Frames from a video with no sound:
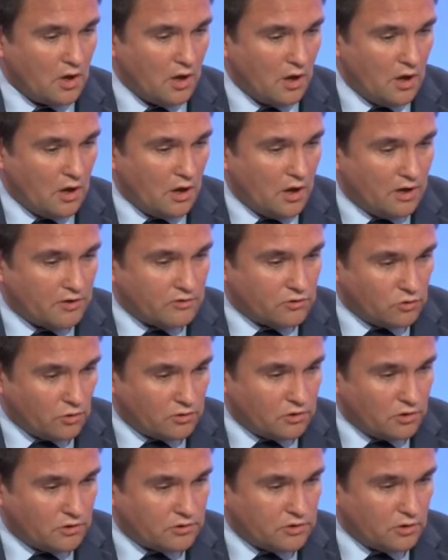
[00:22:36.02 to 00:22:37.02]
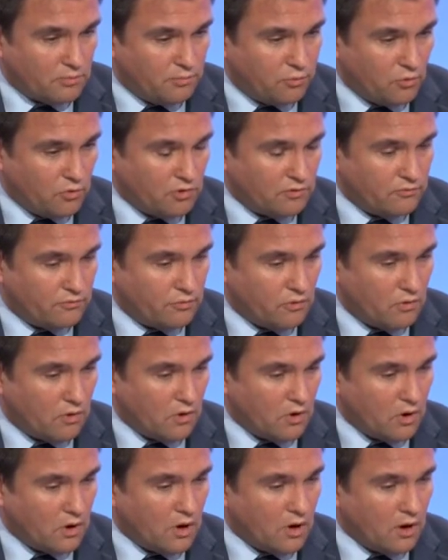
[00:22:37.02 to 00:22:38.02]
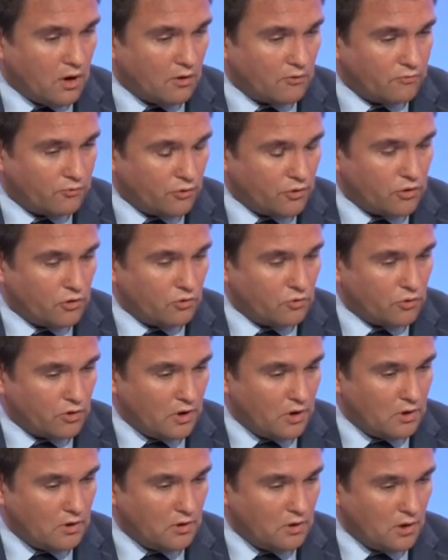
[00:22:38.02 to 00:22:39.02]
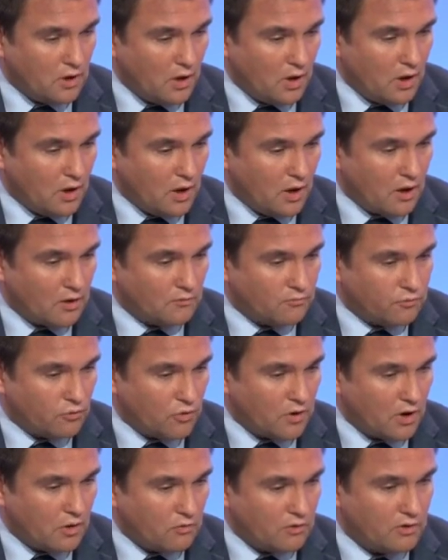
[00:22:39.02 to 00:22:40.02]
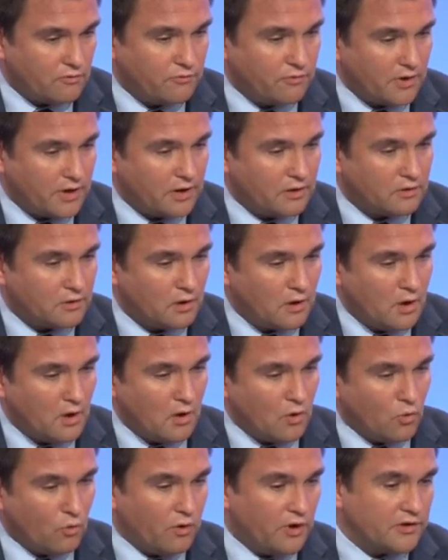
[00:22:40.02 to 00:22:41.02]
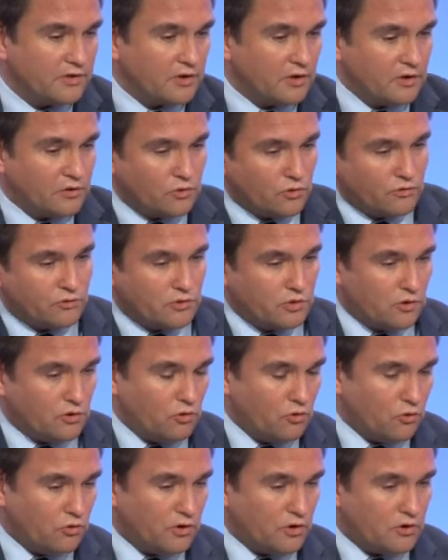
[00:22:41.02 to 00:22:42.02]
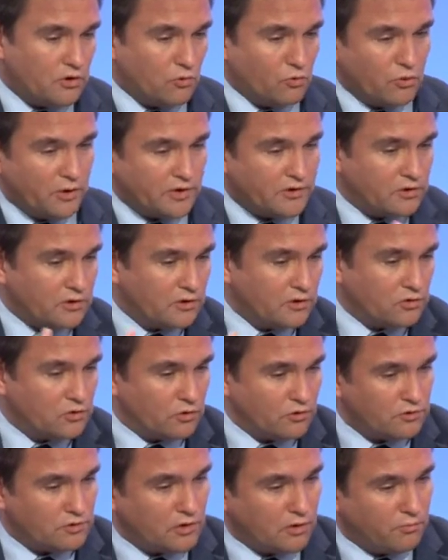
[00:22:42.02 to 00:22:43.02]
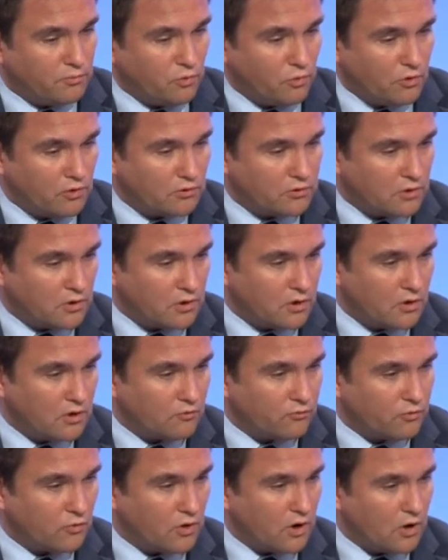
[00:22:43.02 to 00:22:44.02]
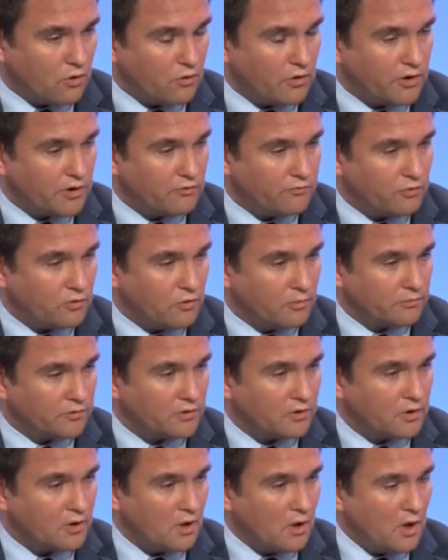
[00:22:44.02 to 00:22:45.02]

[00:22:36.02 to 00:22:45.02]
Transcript: as total support for Ukraine and for our fight, whether it's on security, whether it's on support for our reforms.